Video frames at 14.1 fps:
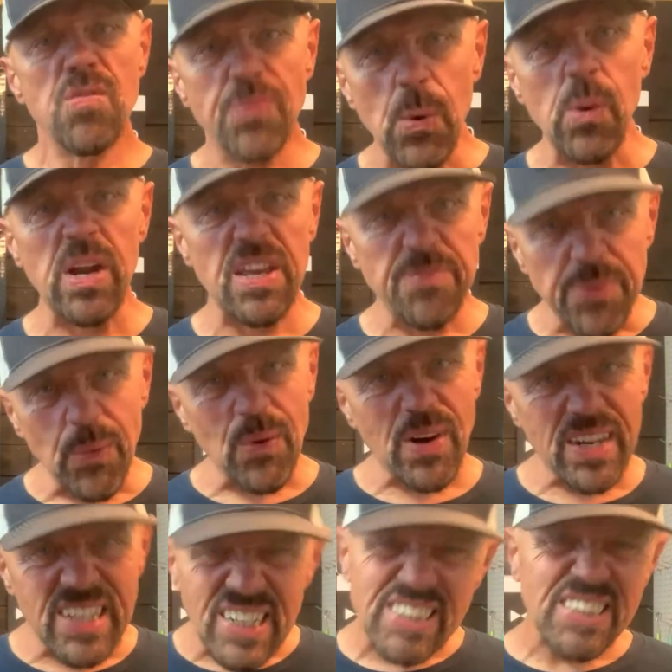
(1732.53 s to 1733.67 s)
44.
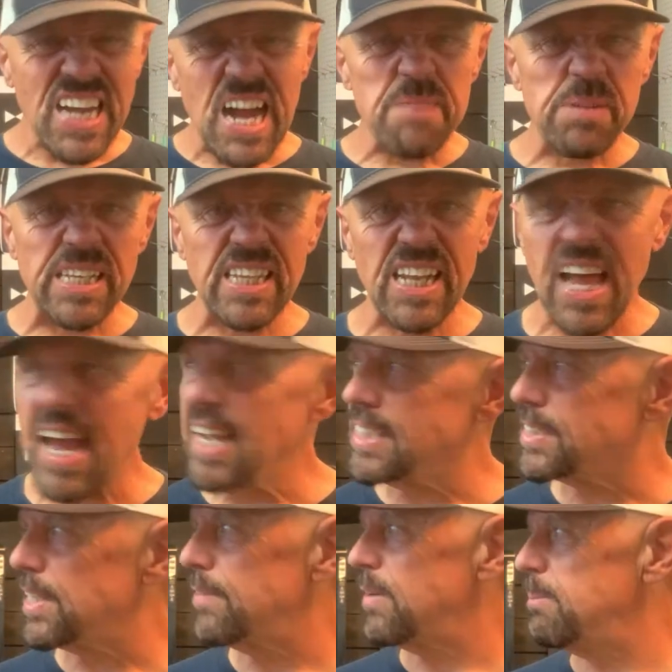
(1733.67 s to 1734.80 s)
Good job on the likes,
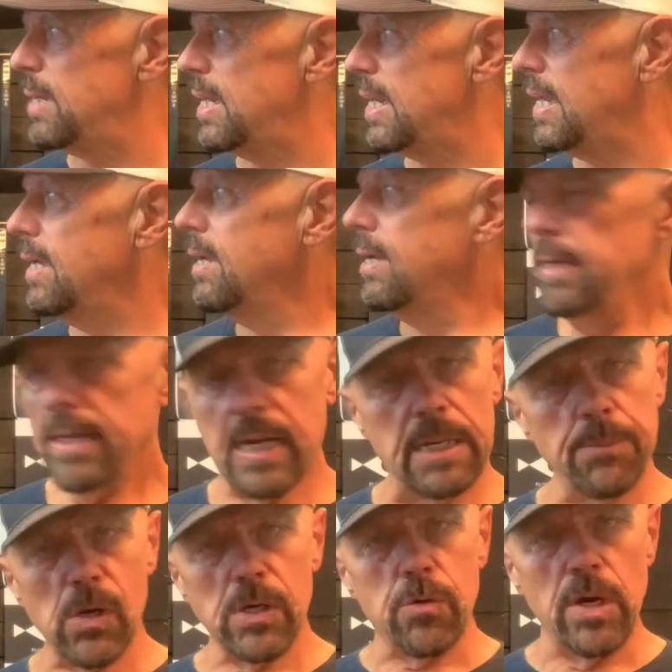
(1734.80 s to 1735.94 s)
everybody. Any
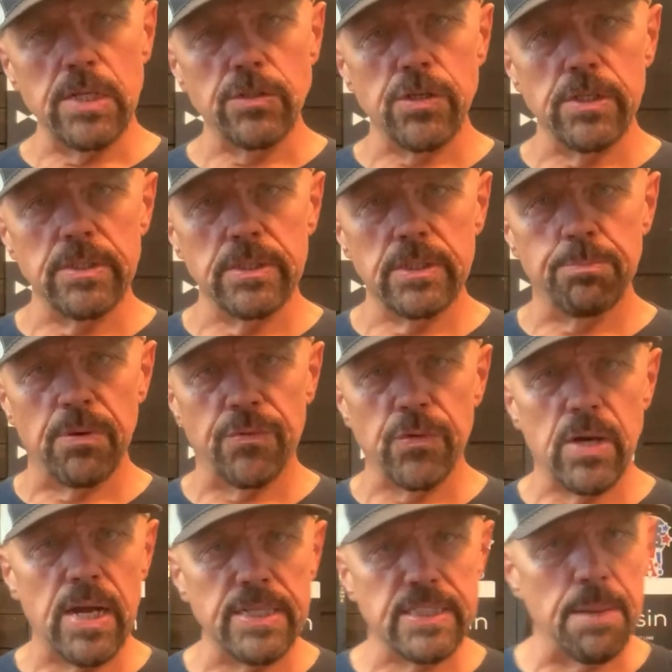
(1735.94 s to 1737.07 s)
more questions
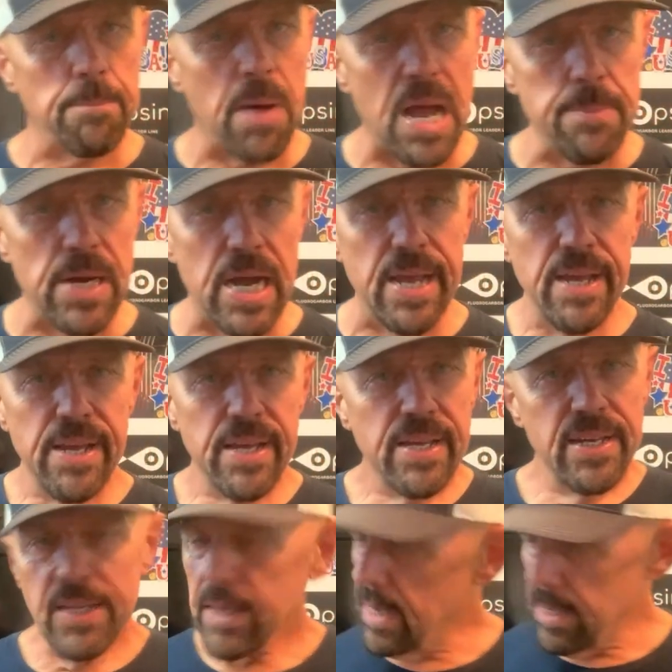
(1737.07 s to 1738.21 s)
before I say bye-bye?
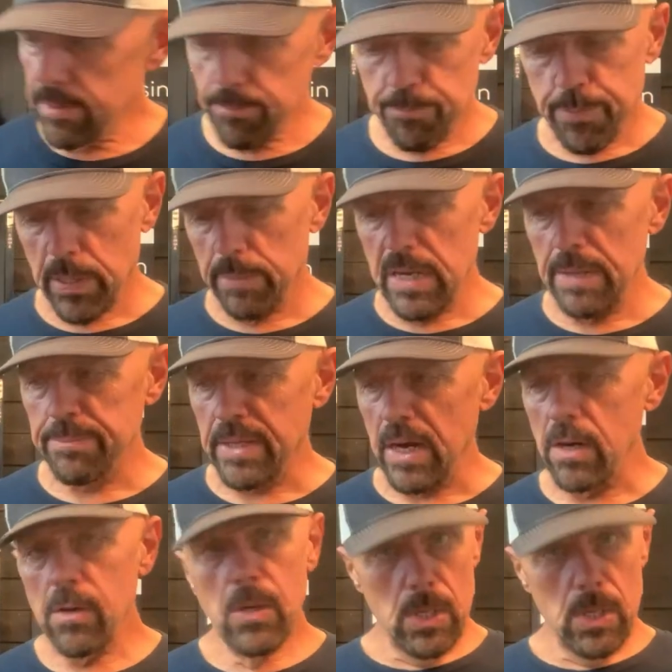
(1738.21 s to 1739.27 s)
Put them up there.